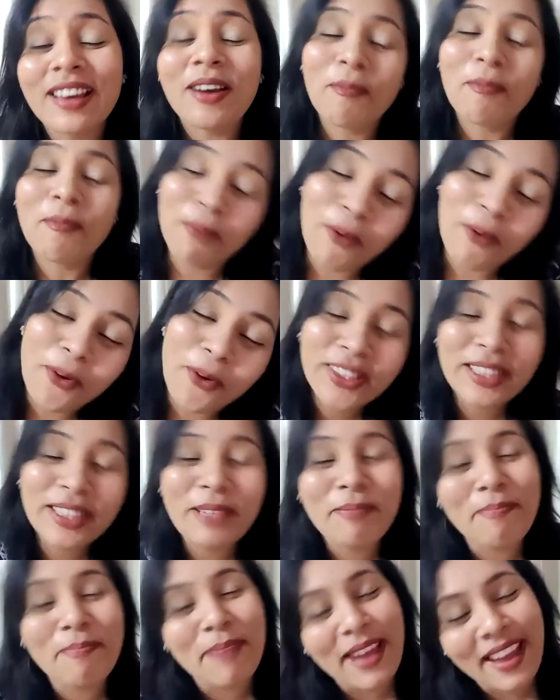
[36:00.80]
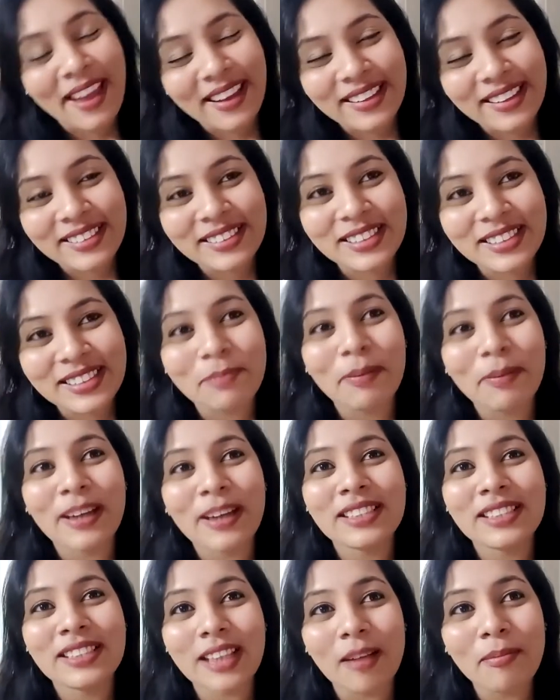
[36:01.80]
both the parents, but
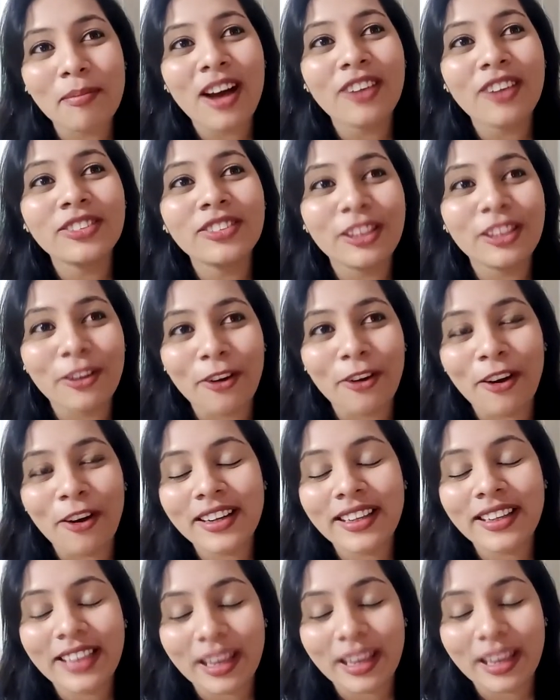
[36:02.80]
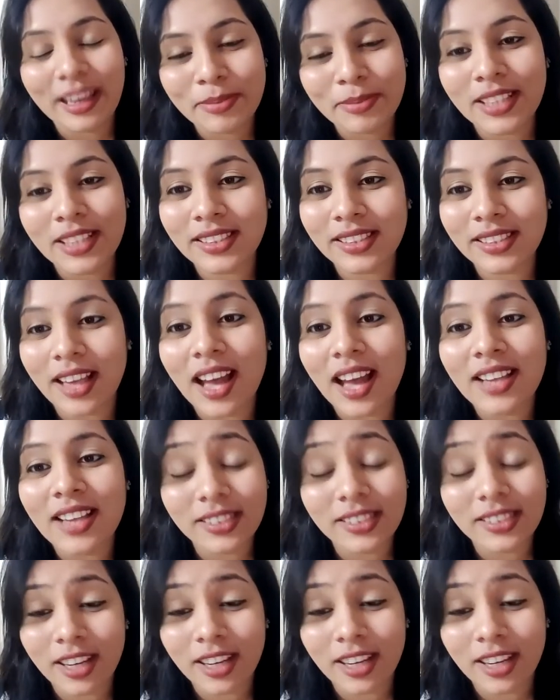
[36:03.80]
somehow the Lord kept us under
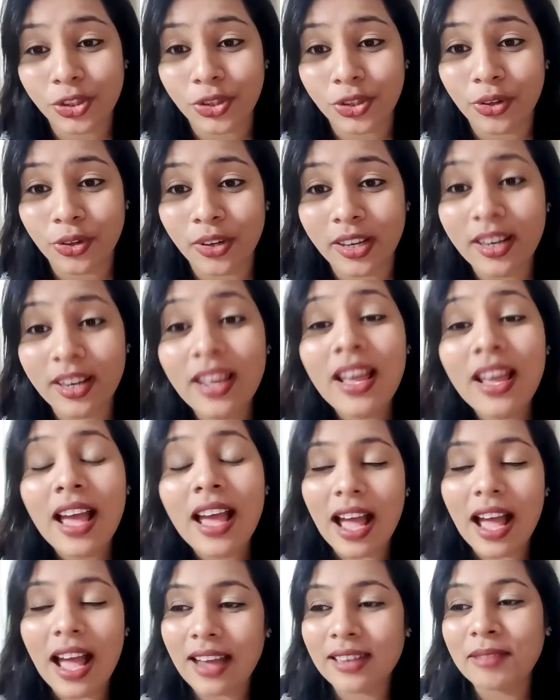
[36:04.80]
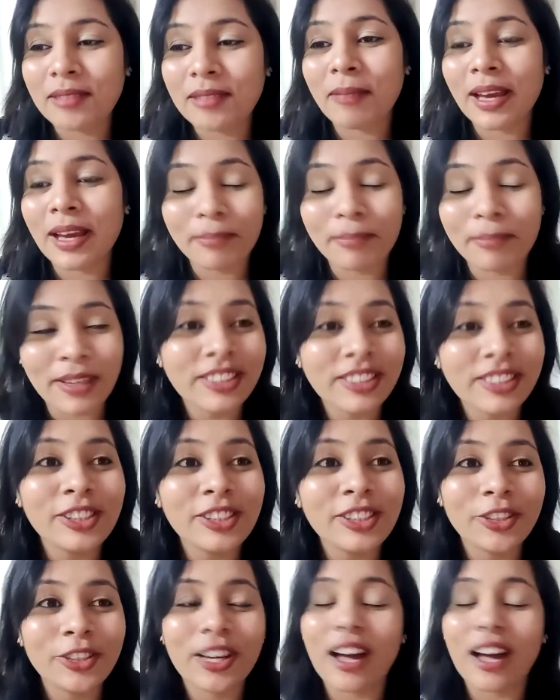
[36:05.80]
control. And my mother
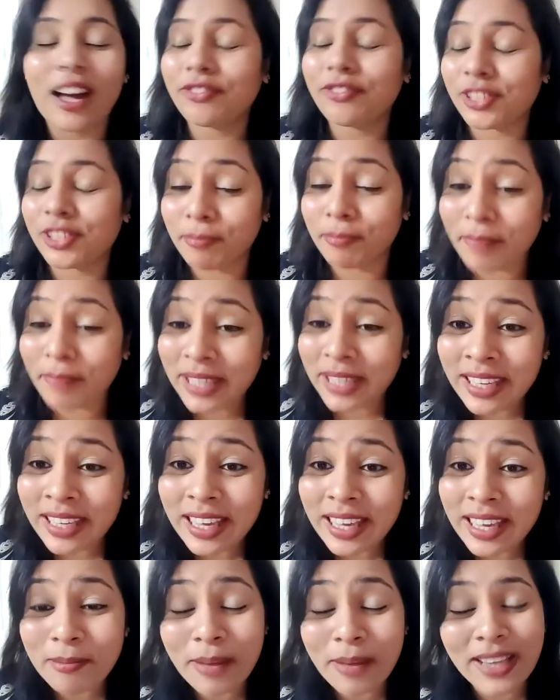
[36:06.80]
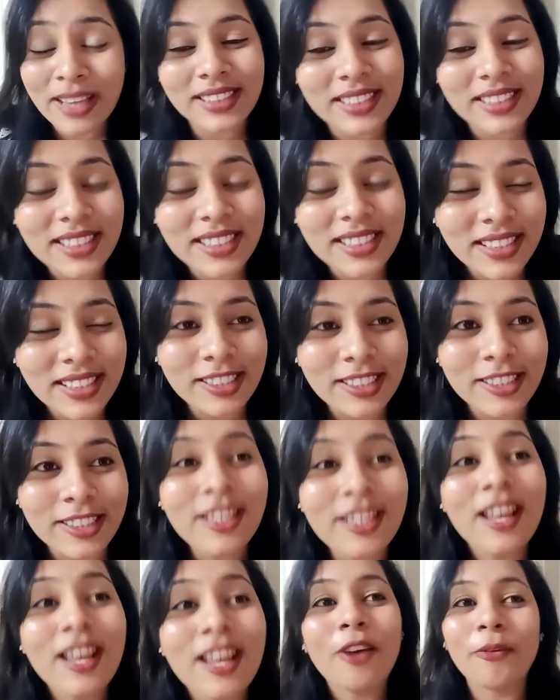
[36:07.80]
looked after me and my sister.
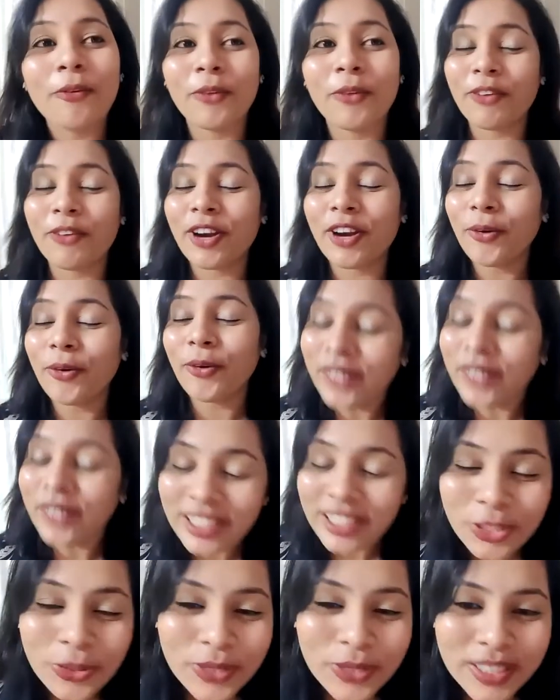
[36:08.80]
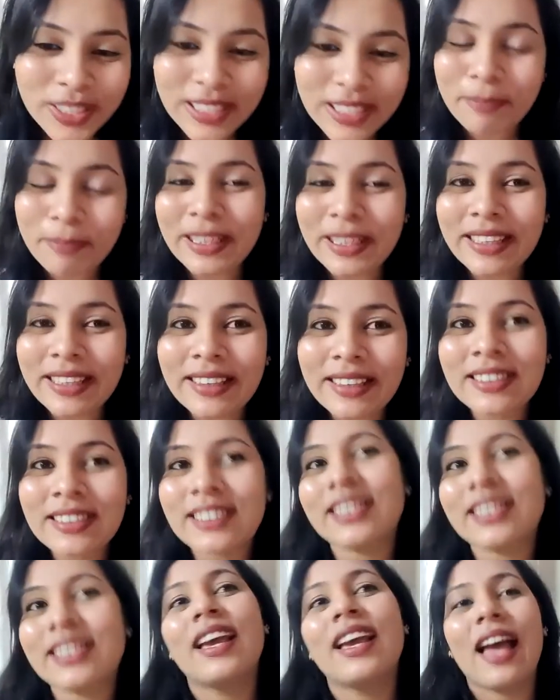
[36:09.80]
We were only two siblings,
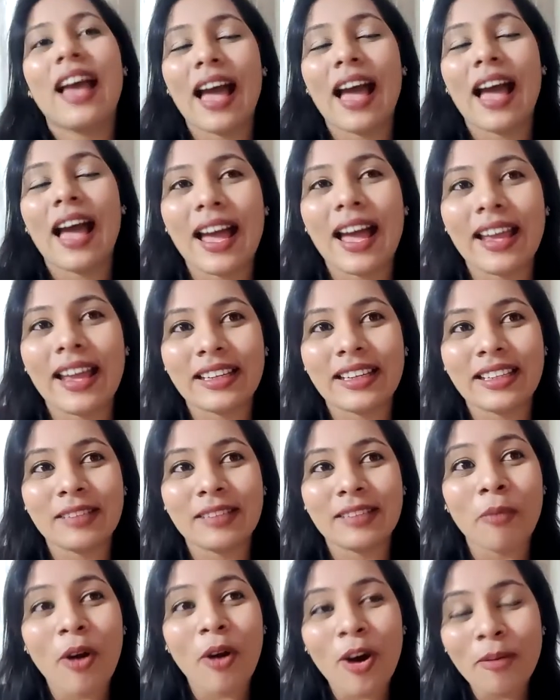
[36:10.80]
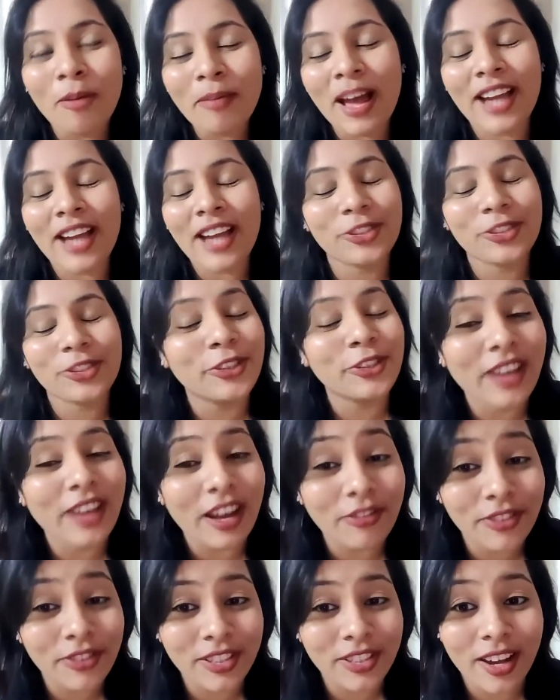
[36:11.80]
and mom had to look
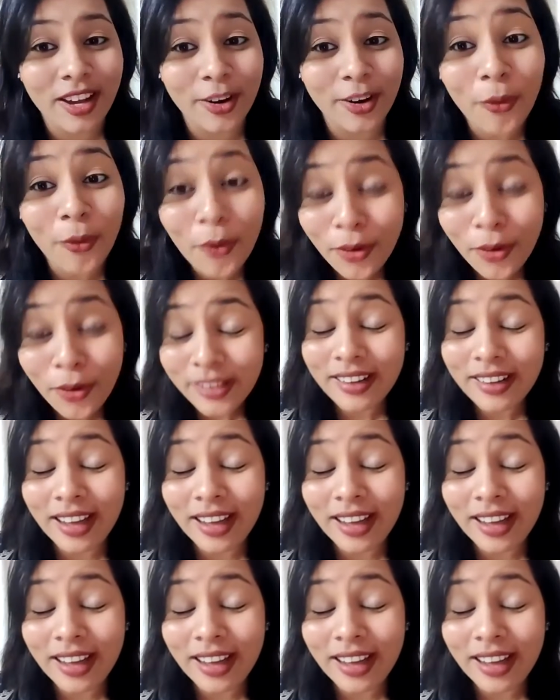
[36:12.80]
after her old